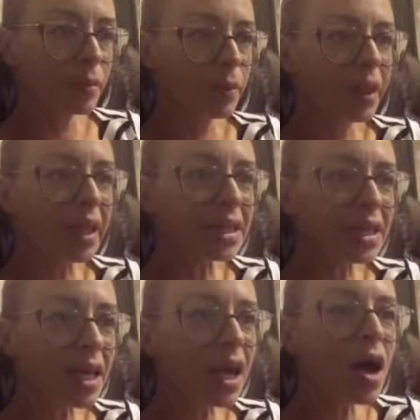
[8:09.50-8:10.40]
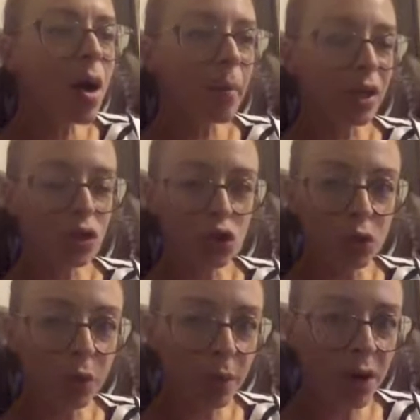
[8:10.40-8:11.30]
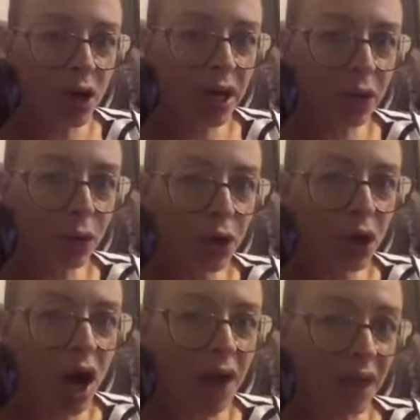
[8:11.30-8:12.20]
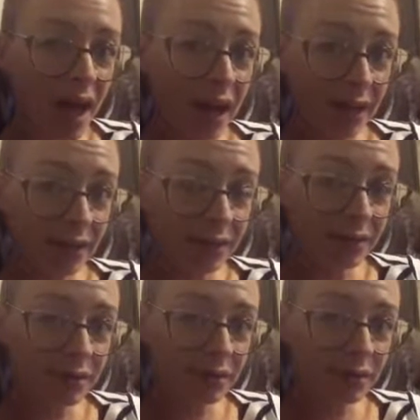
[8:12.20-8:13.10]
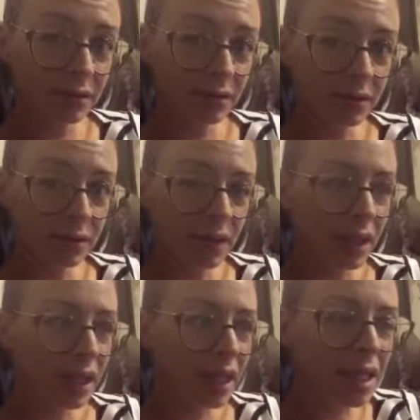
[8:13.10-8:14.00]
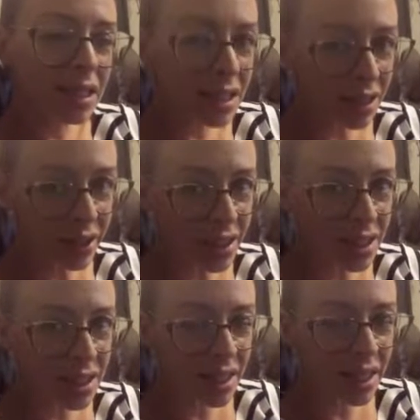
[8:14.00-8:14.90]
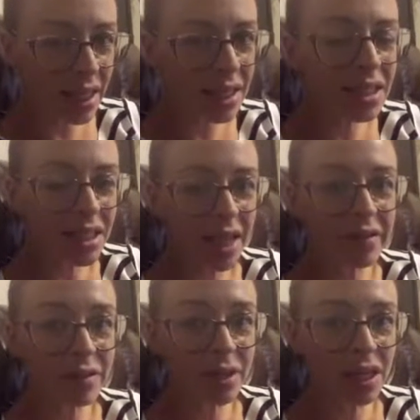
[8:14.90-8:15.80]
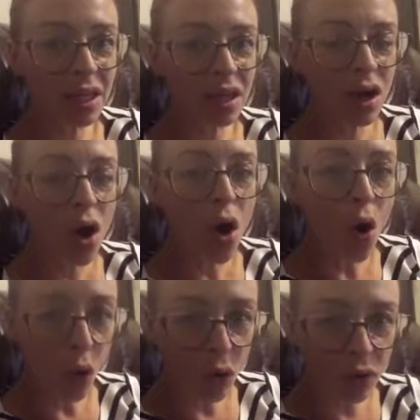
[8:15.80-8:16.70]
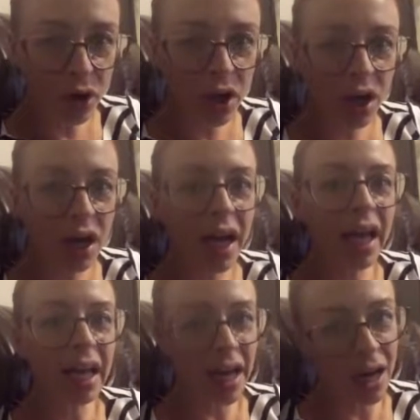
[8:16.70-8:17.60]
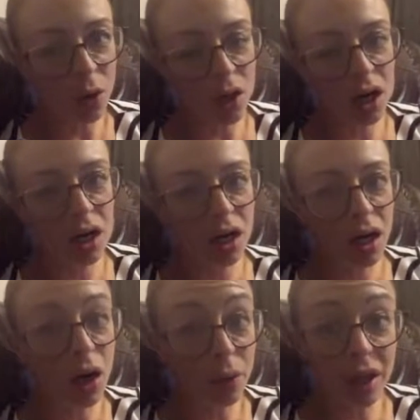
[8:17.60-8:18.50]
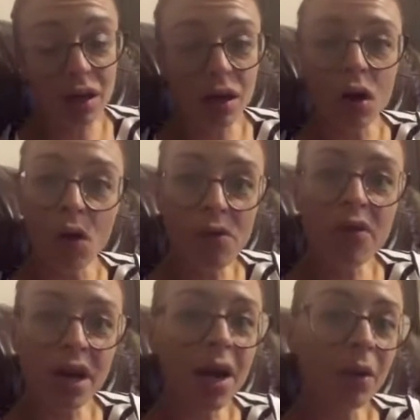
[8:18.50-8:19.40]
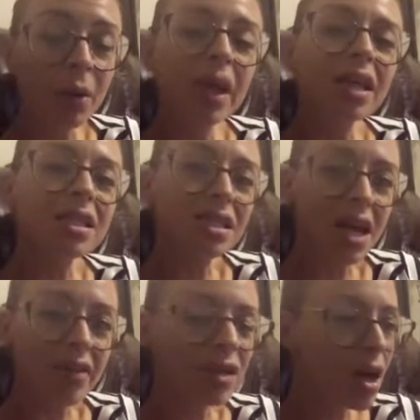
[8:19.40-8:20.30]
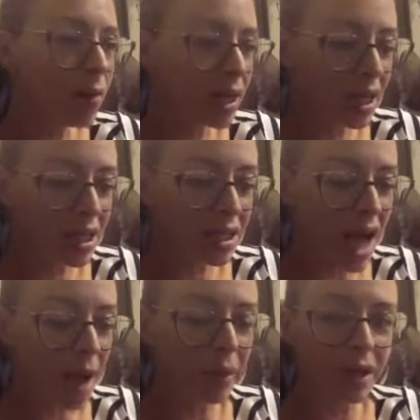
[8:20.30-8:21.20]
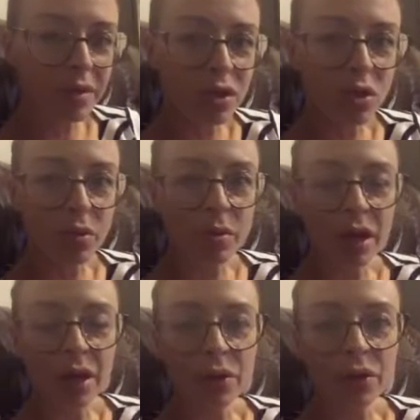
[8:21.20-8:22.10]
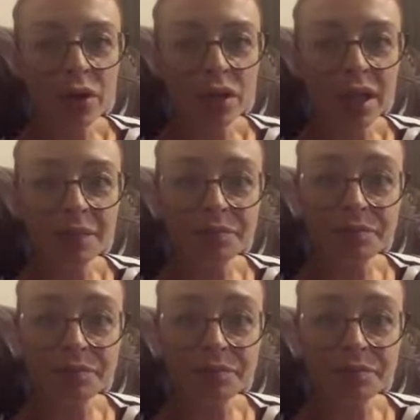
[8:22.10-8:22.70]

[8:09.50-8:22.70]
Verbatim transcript: placing my supermarket order online. It seriously saves me over an hour a week. Over an hour a week is saved because I place my supermarket order online.